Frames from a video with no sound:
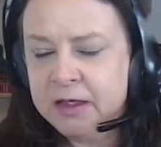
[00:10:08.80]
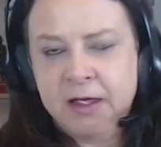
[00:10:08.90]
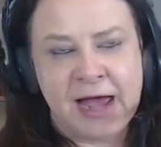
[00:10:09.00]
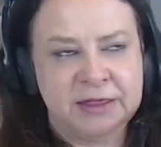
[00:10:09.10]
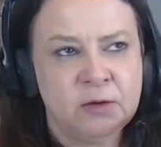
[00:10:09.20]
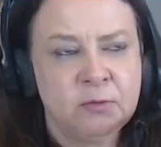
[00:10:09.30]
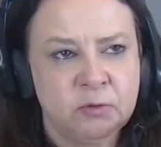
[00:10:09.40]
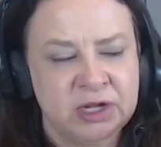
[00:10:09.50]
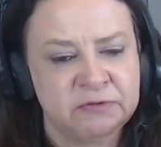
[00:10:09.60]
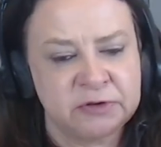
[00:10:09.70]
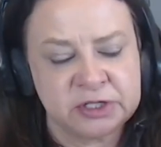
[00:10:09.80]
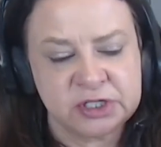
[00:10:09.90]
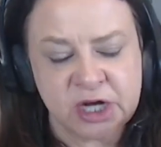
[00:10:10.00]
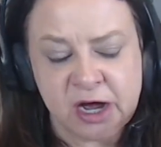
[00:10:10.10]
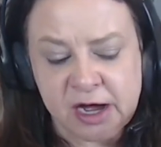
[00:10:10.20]
I think when we
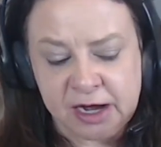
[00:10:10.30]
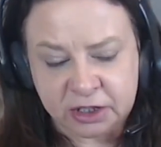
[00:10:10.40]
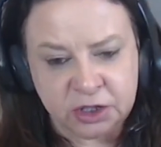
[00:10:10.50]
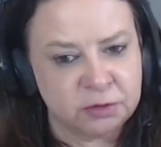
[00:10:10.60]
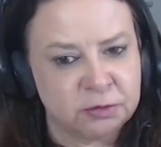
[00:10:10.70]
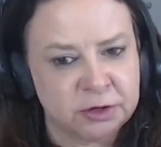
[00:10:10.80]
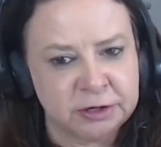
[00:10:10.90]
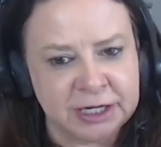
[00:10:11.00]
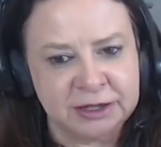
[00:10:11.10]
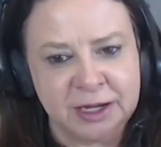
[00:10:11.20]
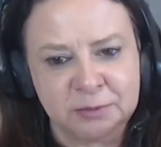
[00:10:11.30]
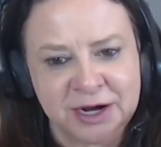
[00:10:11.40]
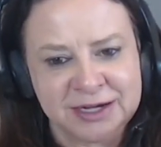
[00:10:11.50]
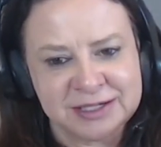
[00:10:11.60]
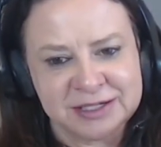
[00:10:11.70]
first talked, you were in that
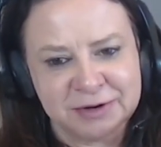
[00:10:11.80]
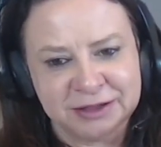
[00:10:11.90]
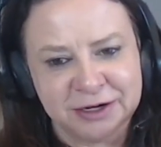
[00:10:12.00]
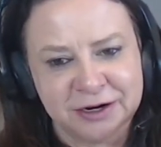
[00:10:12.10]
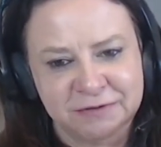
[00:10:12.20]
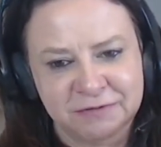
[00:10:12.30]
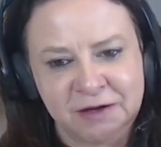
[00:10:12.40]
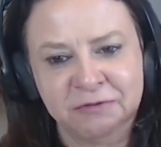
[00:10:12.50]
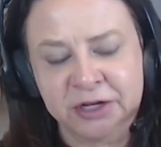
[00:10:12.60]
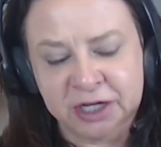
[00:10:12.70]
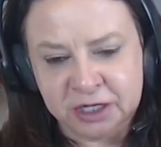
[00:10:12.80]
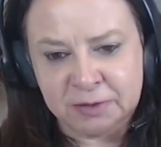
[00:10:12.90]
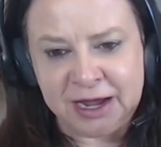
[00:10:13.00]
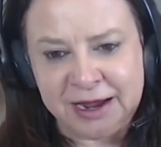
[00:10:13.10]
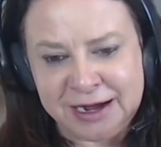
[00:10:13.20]
process right there of looking to
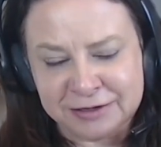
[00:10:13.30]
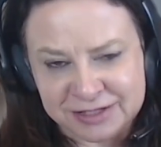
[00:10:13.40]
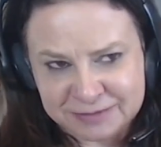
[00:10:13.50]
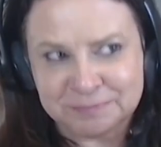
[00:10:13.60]
buy a house.